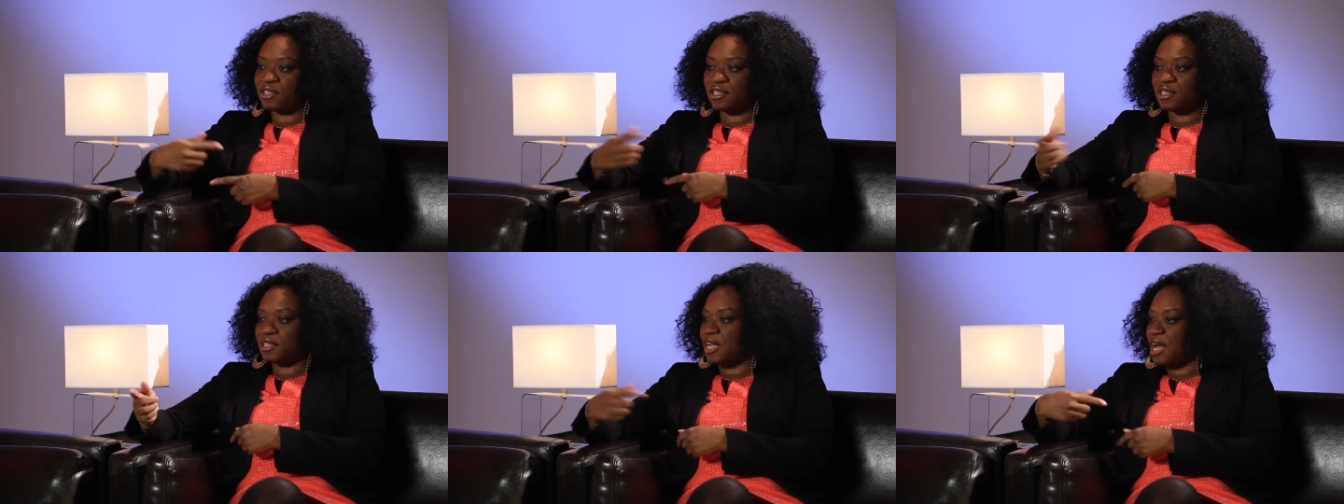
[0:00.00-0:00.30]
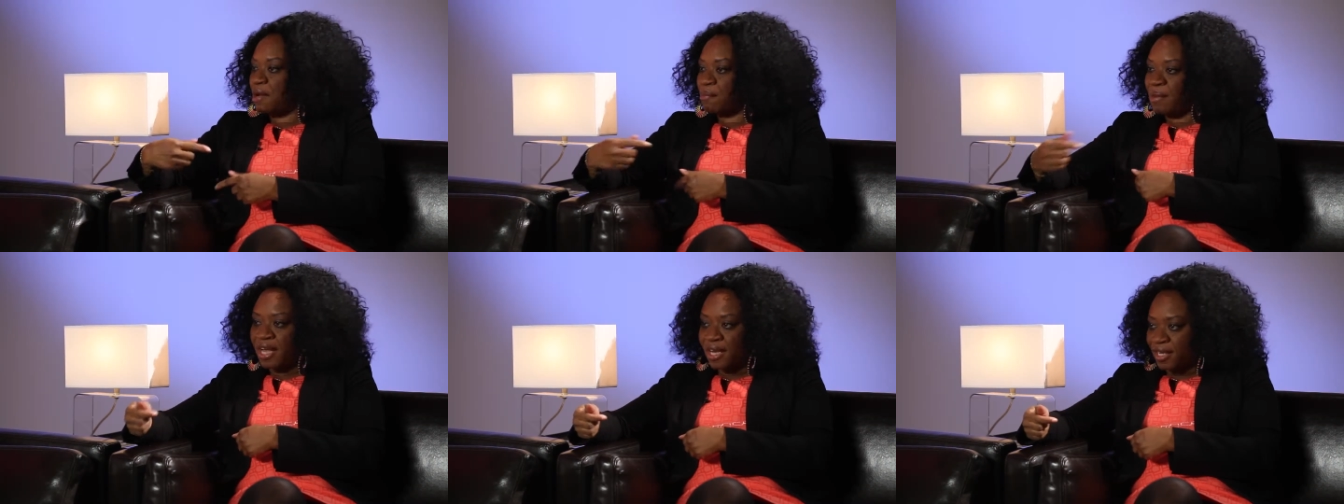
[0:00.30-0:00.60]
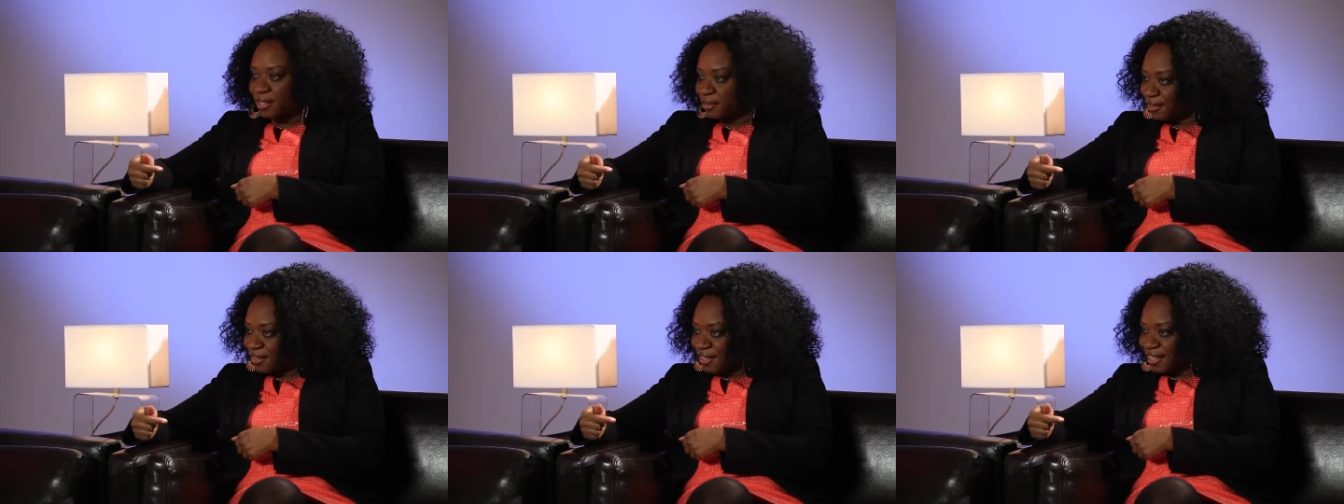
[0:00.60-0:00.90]
is not
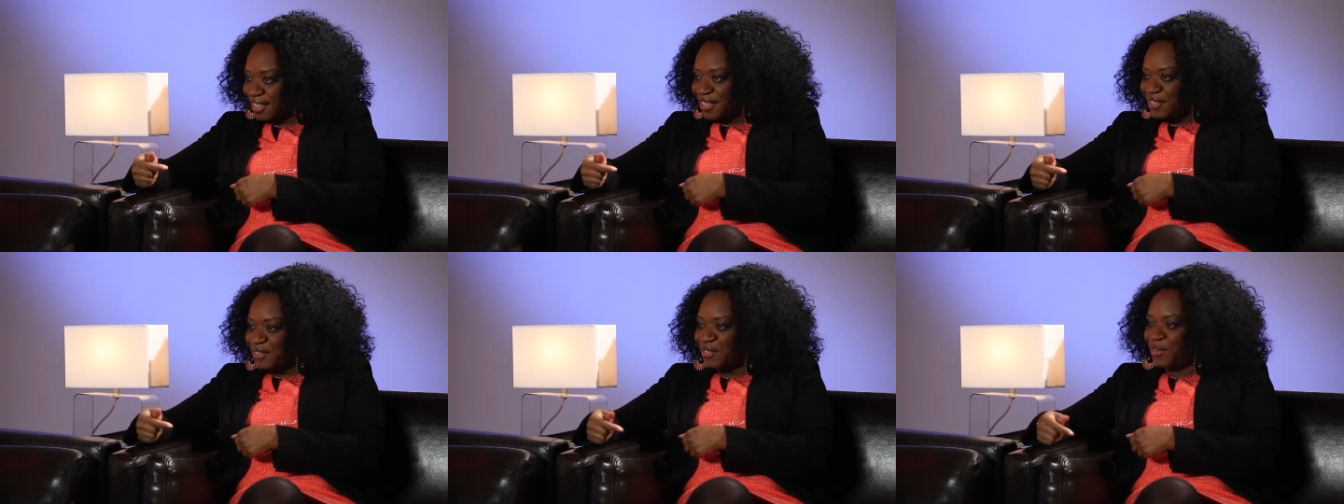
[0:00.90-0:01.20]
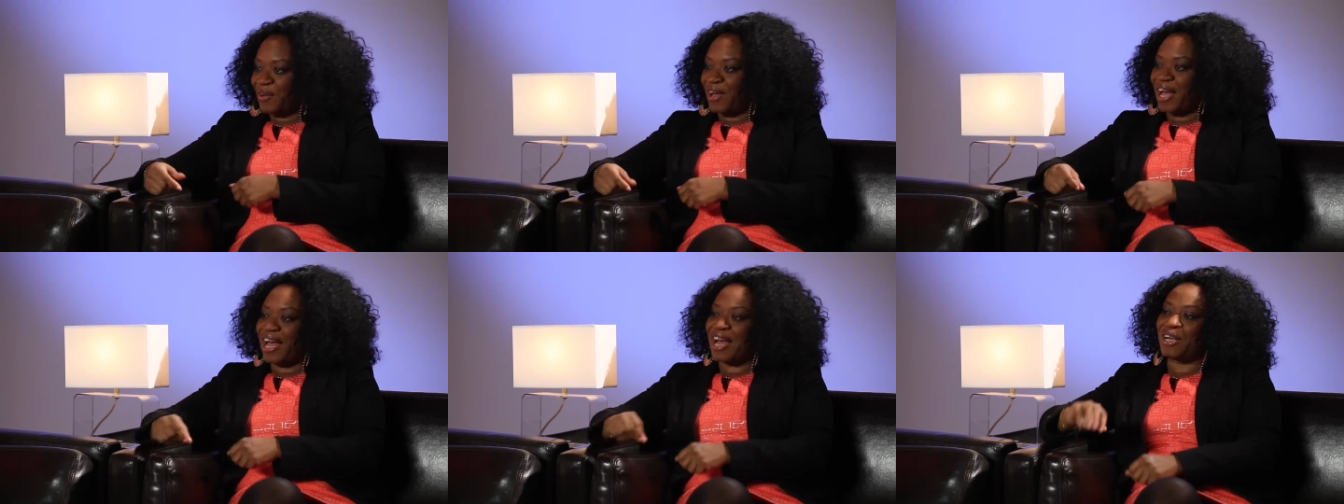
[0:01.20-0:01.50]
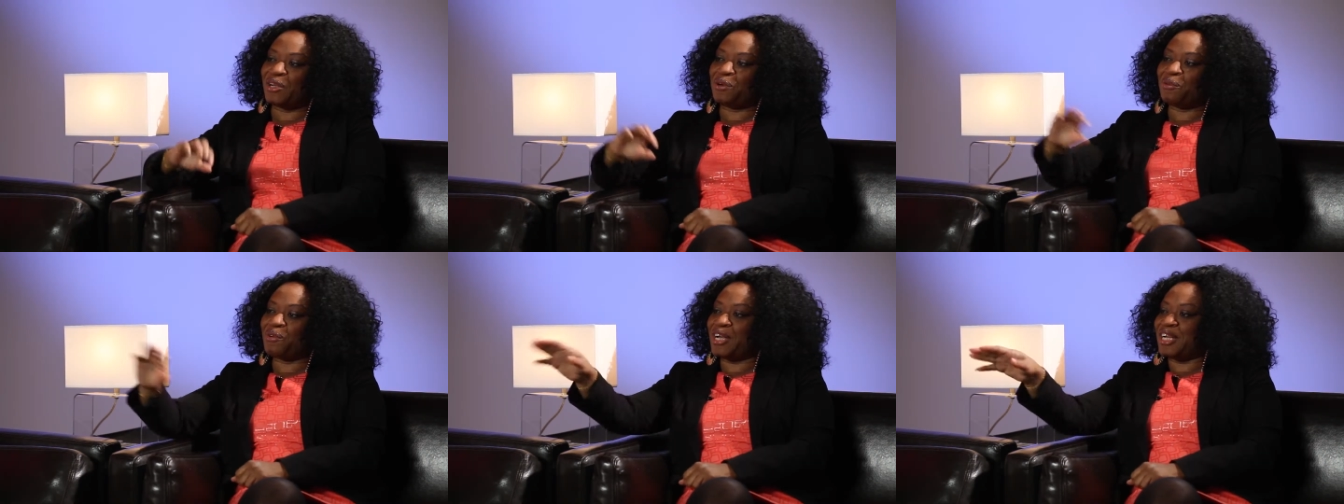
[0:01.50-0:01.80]
mine. So I
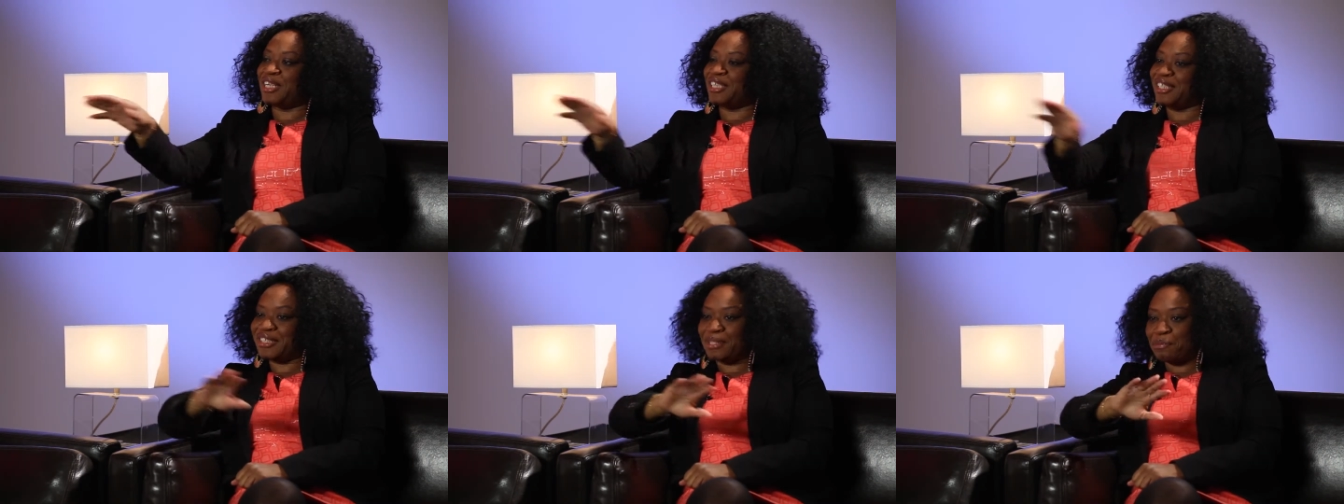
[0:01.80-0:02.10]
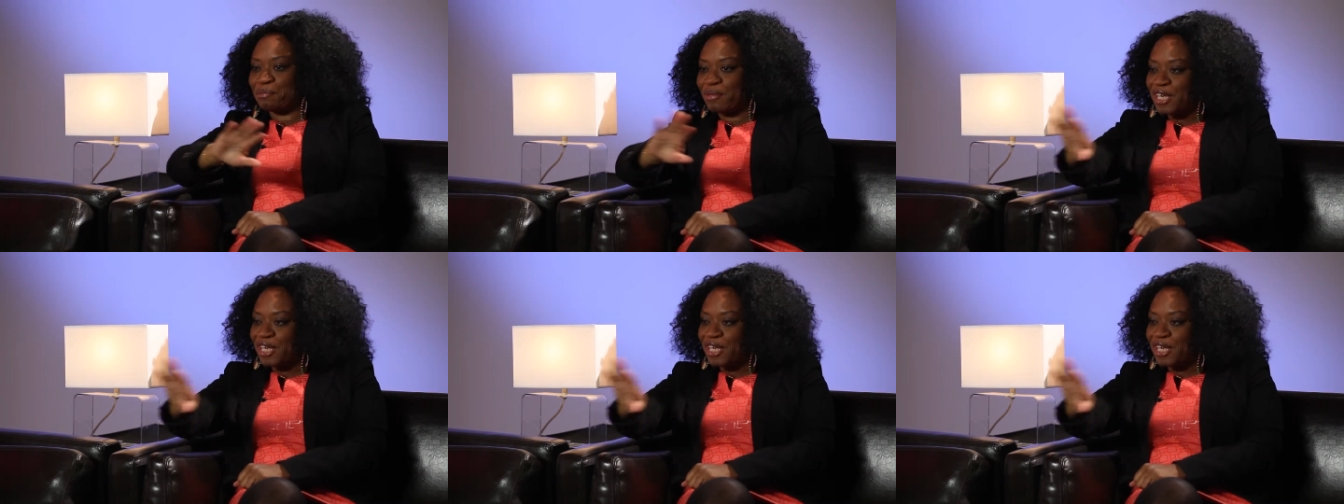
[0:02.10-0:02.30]
don't want it to be